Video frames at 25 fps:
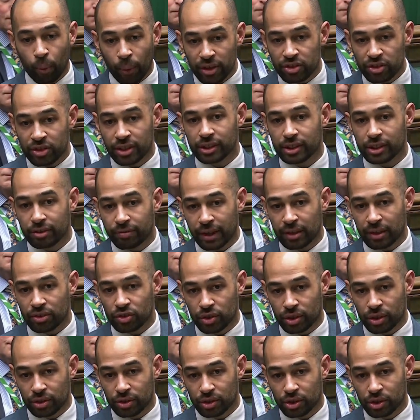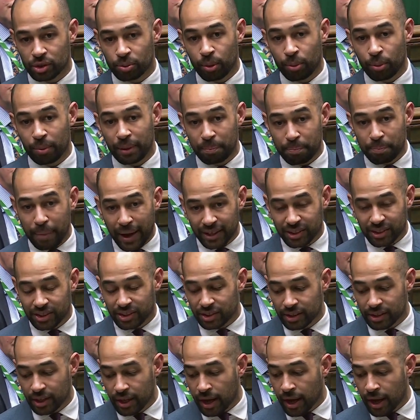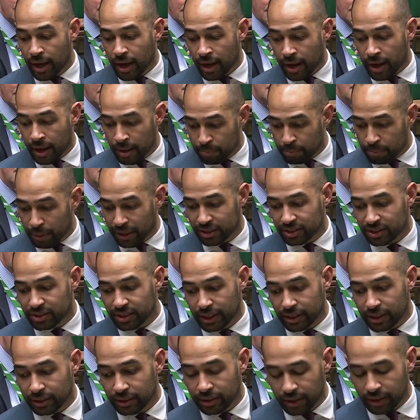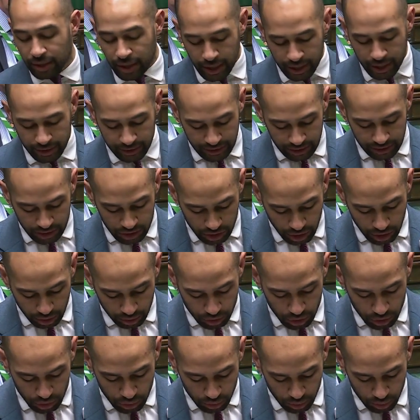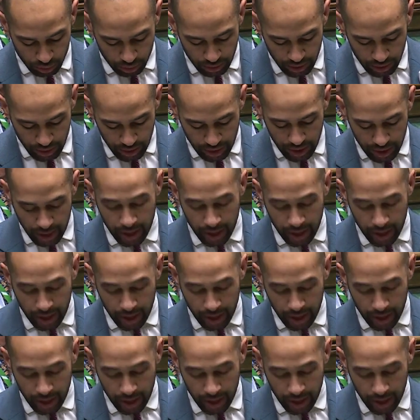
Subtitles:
out which interventions will be best at busting these social